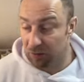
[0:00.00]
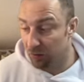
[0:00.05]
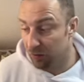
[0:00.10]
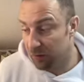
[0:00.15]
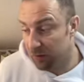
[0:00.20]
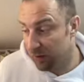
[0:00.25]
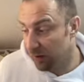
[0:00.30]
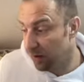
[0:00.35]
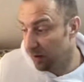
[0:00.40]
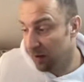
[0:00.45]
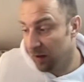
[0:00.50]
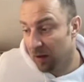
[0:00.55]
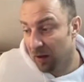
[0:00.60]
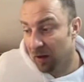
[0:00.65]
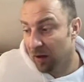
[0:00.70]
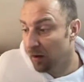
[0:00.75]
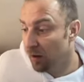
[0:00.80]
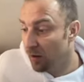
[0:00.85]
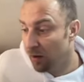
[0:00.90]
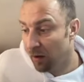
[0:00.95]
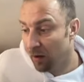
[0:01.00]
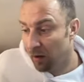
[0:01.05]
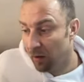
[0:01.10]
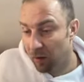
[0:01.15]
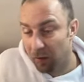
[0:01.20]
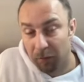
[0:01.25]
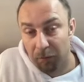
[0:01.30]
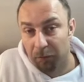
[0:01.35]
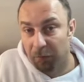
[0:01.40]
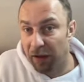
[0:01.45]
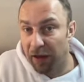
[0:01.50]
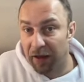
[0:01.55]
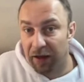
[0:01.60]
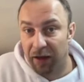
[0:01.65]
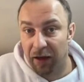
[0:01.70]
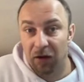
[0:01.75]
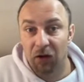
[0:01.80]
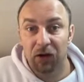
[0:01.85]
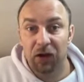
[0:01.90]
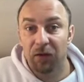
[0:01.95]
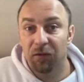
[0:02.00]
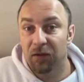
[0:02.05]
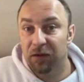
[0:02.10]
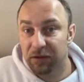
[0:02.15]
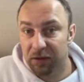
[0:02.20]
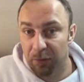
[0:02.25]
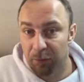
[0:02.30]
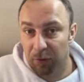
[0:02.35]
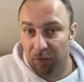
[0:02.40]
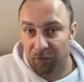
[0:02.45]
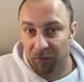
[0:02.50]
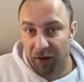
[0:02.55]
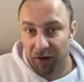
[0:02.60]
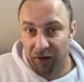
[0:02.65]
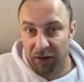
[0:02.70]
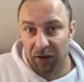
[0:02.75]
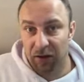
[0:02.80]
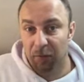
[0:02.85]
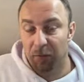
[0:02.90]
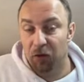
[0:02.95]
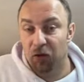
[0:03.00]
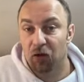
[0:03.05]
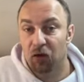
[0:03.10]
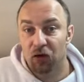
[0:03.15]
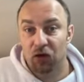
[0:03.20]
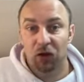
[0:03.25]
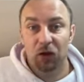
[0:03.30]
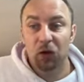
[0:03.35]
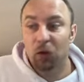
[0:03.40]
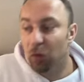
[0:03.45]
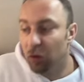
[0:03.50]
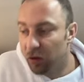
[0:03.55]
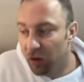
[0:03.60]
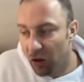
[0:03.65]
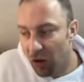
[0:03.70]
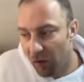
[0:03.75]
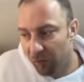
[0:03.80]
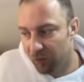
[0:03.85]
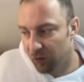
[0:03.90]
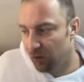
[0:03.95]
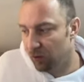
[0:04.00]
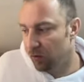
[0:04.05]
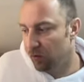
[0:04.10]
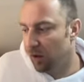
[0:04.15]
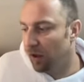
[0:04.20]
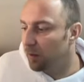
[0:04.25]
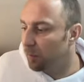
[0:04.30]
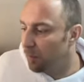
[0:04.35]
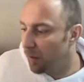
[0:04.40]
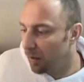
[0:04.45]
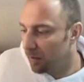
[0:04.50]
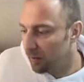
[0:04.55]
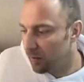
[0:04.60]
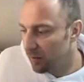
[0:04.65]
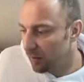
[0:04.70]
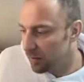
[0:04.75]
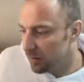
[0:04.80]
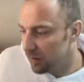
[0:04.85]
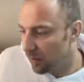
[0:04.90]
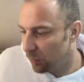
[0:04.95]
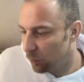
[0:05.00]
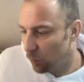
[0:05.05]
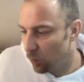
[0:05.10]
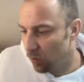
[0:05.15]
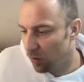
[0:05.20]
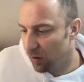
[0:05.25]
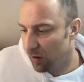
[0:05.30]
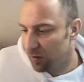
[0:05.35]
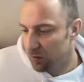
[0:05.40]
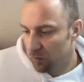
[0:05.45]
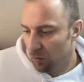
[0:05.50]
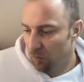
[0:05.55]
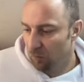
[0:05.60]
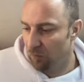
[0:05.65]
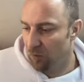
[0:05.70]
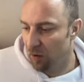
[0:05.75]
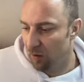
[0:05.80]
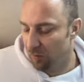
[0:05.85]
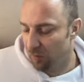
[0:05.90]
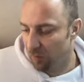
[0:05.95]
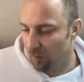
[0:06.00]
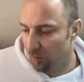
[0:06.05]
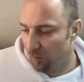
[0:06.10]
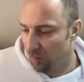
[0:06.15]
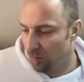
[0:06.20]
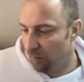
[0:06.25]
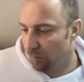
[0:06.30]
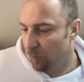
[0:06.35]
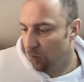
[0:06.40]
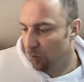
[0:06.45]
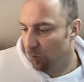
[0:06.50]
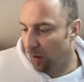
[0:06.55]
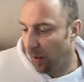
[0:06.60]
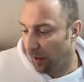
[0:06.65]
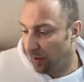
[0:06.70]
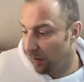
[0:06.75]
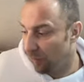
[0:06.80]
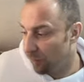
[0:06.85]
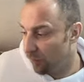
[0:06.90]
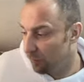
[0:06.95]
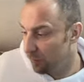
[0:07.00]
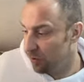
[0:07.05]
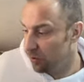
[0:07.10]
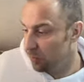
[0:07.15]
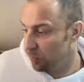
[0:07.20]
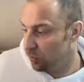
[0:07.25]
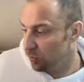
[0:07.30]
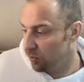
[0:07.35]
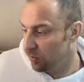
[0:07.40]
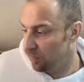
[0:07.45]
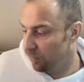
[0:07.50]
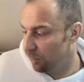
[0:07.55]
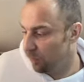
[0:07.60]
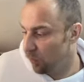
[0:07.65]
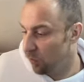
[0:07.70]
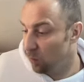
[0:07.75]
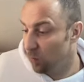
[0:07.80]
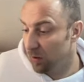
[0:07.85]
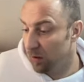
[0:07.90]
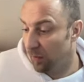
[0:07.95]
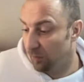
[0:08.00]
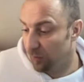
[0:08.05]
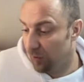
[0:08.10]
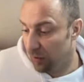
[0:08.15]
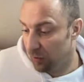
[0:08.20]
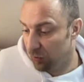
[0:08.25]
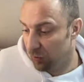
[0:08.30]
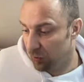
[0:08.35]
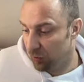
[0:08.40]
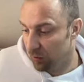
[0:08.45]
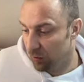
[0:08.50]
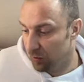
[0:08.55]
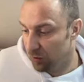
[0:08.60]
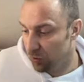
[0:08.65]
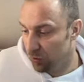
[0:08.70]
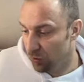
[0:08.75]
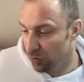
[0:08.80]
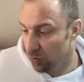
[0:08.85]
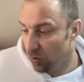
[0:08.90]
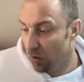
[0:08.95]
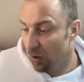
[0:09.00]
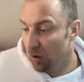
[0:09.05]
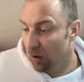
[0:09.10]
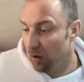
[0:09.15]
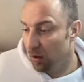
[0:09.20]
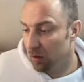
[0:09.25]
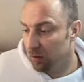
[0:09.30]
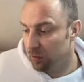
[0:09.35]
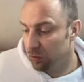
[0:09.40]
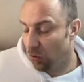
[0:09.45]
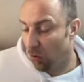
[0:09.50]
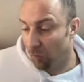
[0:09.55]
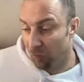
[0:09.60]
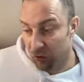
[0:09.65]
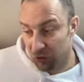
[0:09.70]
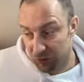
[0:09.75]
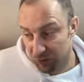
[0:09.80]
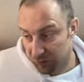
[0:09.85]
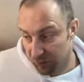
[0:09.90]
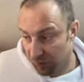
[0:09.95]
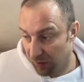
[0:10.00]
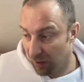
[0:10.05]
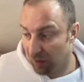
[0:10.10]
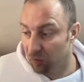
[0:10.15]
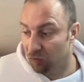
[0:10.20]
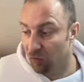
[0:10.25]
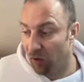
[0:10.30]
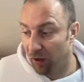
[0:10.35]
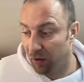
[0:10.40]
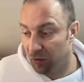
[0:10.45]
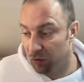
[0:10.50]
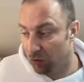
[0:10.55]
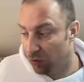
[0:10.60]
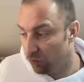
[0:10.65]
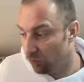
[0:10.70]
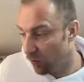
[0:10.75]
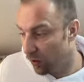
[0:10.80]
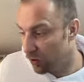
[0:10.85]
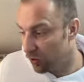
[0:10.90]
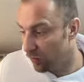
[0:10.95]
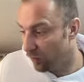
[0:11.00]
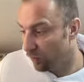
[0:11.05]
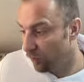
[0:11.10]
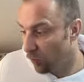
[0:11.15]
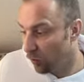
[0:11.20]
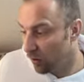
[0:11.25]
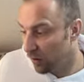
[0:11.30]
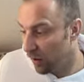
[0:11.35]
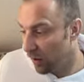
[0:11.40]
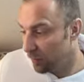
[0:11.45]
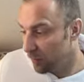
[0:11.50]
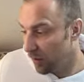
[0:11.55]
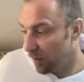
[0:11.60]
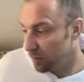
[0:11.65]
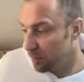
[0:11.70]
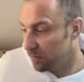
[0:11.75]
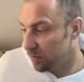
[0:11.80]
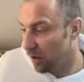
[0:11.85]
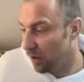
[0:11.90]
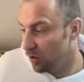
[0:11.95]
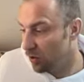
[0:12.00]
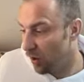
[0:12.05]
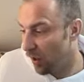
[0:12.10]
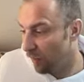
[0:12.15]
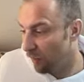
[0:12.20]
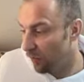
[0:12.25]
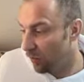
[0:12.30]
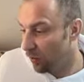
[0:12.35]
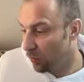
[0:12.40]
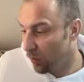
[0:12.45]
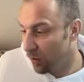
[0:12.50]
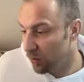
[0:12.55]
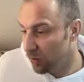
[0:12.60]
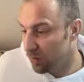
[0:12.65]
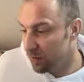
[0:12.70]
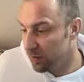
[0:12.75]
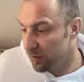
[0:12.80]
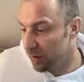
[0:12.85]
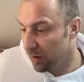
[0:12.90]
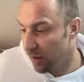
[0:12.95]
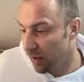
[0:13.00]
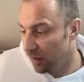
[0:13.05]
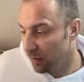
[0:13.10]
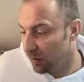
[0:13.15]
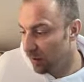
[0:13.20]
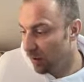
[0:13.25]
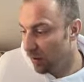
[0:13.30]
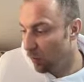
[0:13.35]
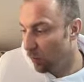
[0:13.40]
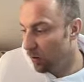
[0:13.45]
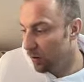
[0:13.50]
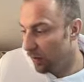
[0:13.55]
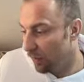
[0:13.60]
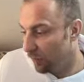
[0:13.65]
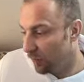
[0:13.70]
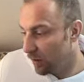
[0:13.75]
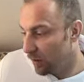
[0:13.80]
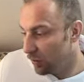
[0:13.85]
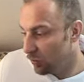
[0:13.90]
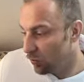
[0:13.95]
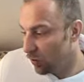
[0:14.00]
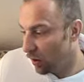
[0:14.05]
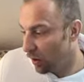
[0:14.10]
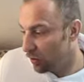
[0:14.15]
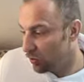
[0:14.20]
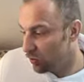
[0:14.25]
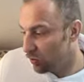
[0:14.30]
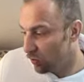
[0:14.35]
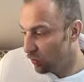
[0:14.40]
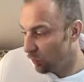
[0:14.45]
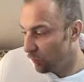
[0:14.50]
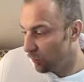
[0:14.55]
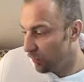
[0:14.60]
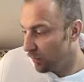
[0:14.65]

So you see, black cannot even simplify the game. Usually you would love to do that, but it's not working so far uh, for black. After bishop to d four, we have knight to d two. Uh, Stockfish is again trying to reach the fully endgame stage. And after queen to c eight, we have king to h two,